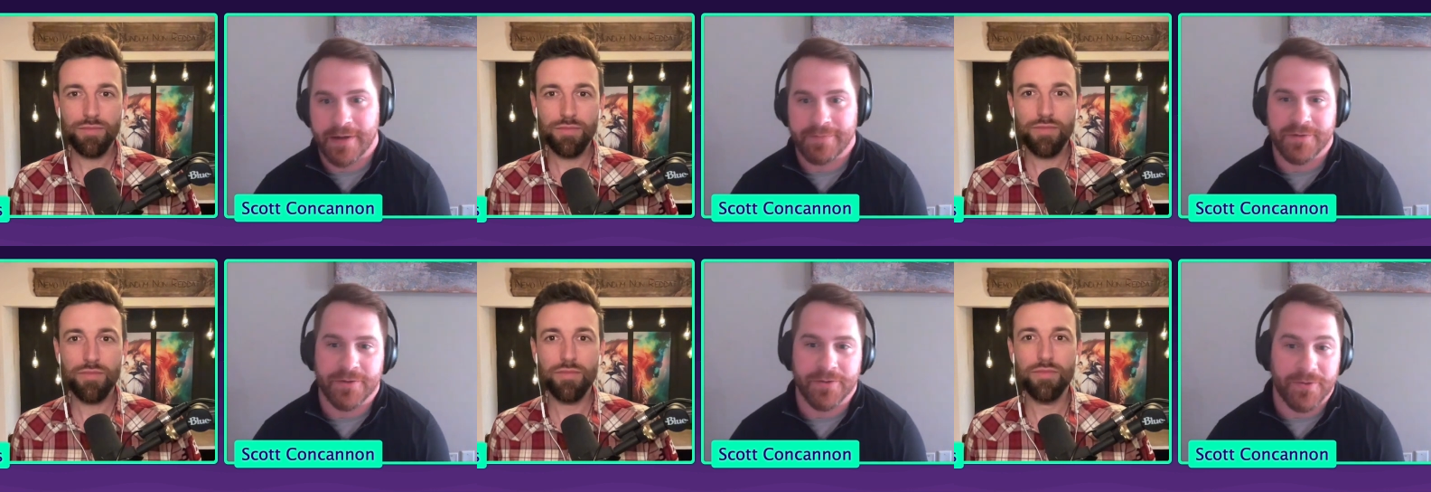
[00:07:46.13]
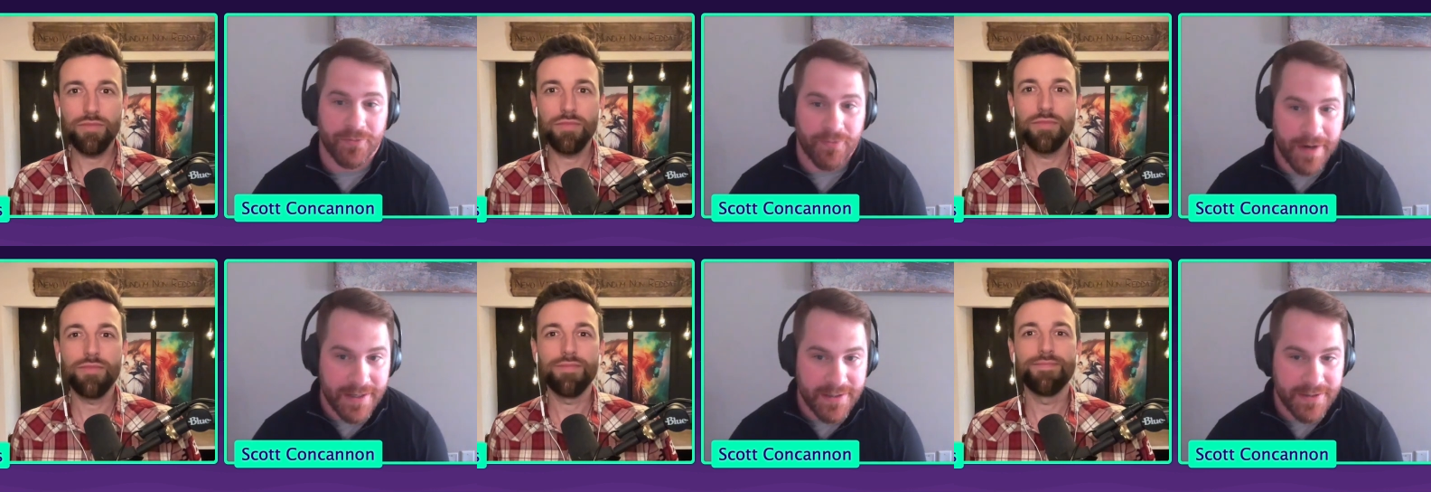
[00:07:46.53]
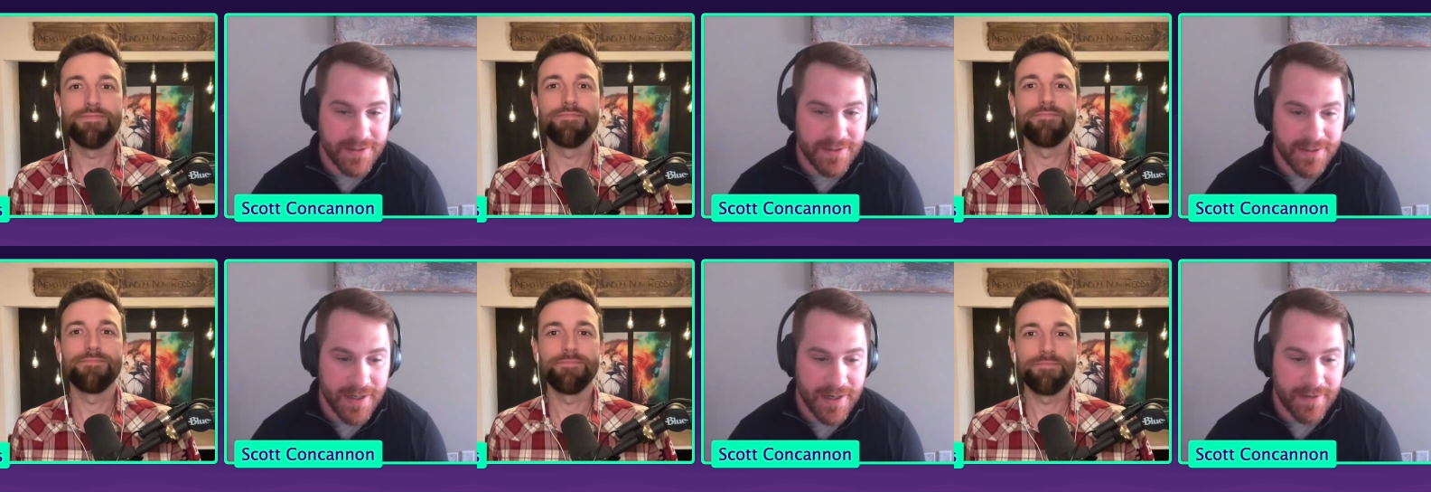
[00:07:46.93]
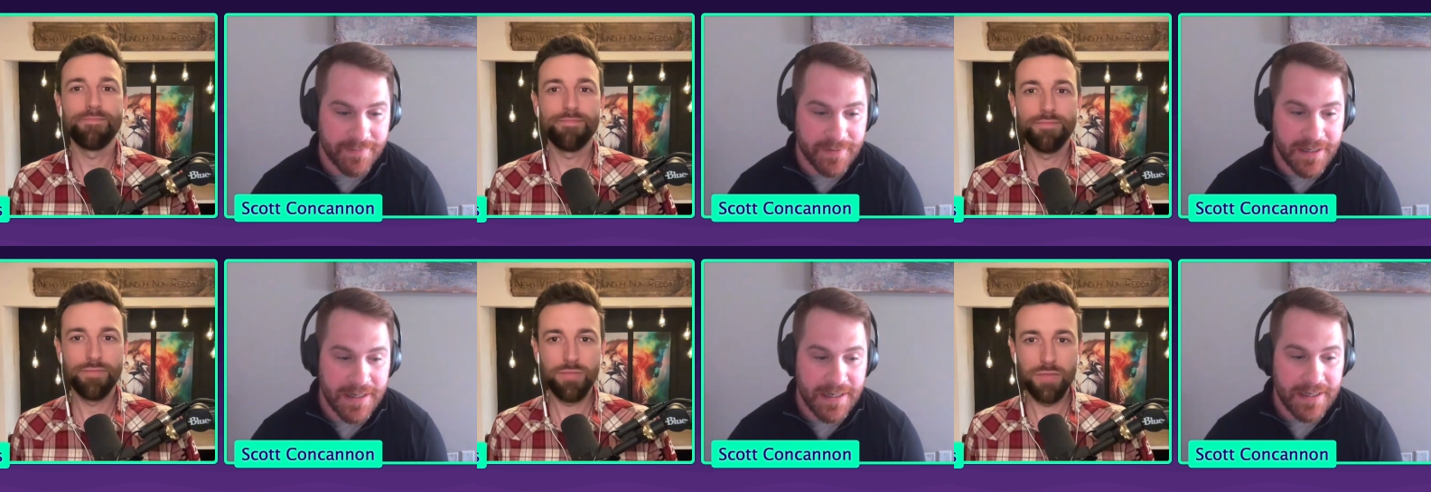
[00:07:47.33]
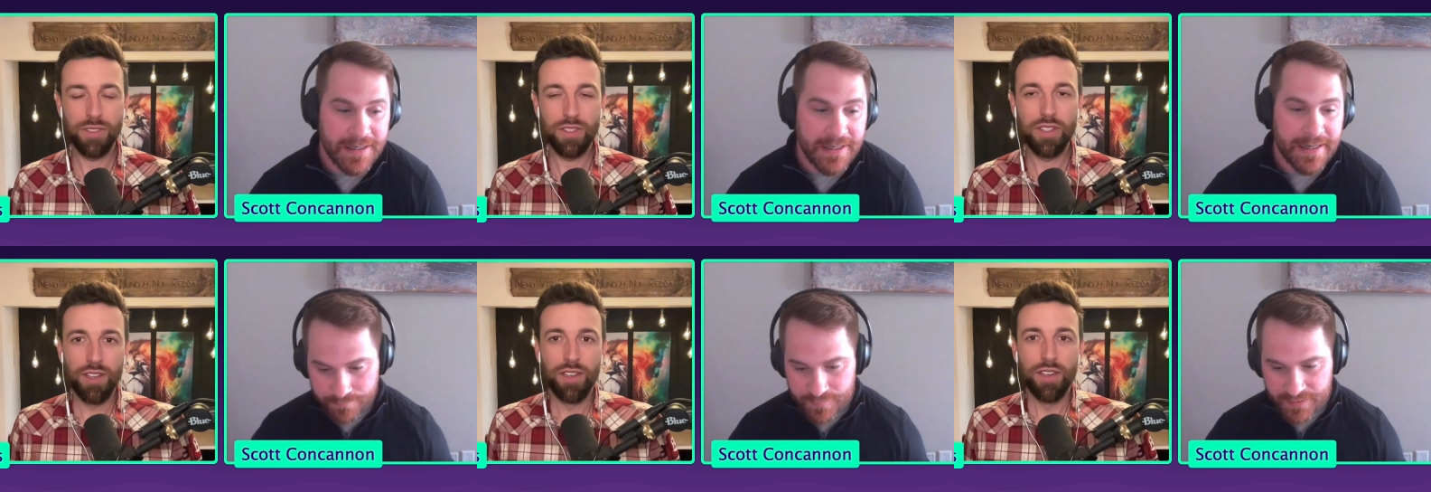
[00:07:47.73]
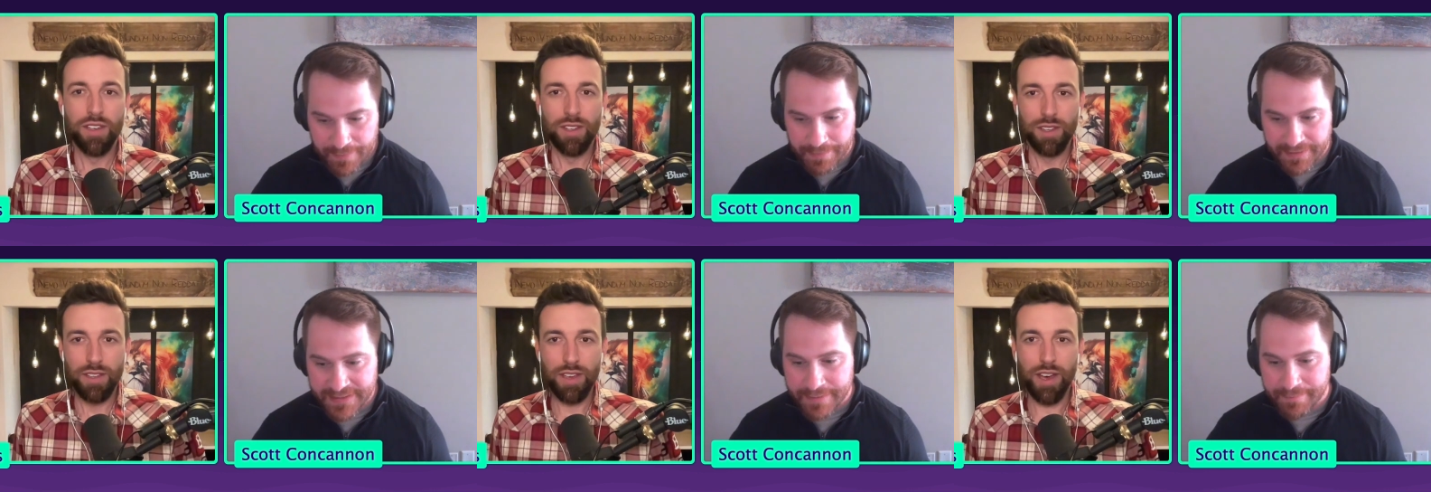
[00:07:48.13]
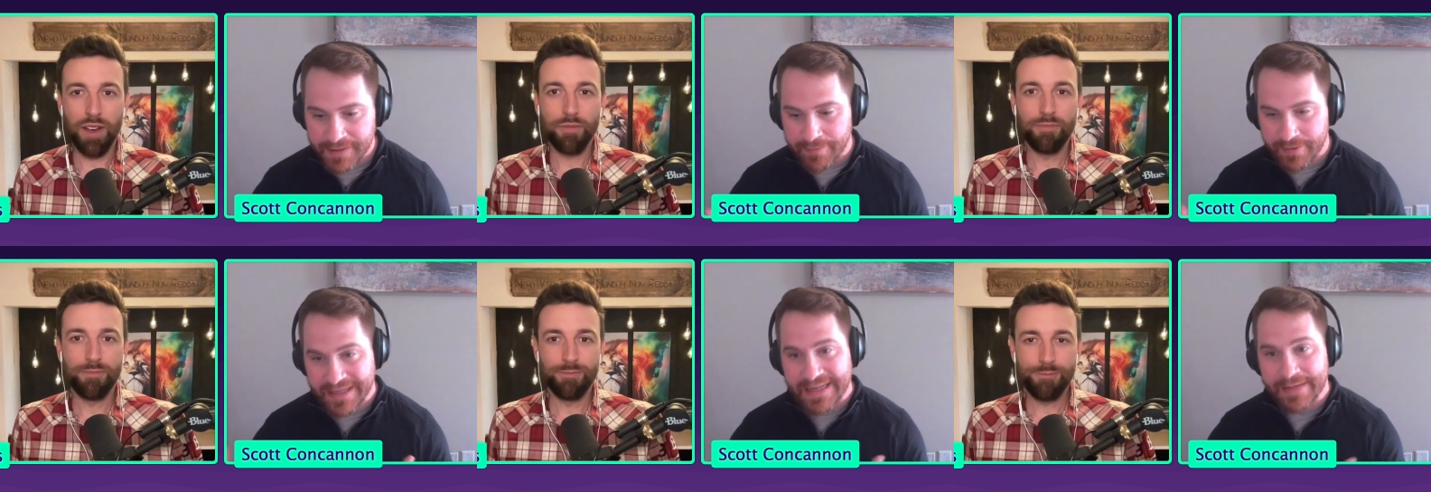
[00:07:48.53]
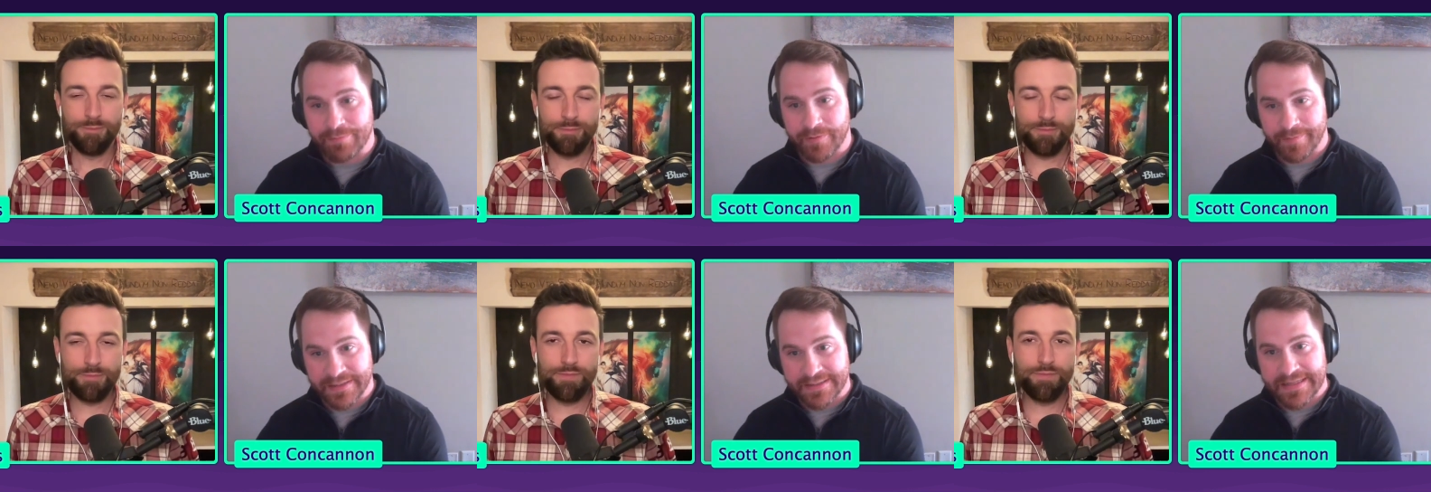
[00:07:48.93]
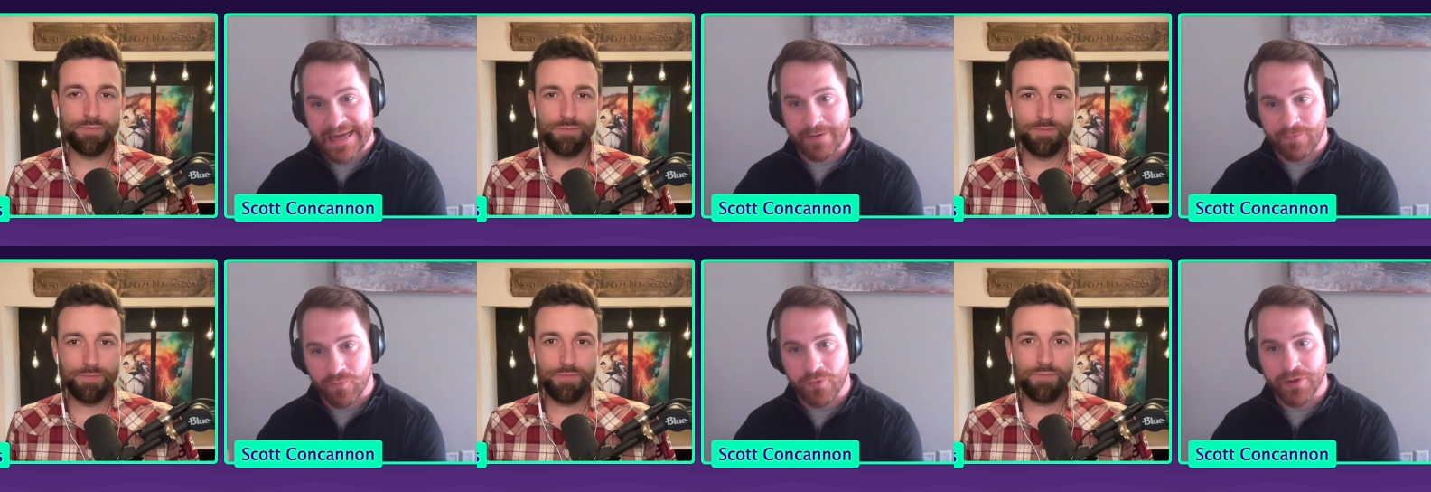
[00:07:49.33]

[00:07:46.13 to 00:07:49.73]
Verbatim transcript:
Speaker 1: have to do crazy stuff. But then be able to implement that and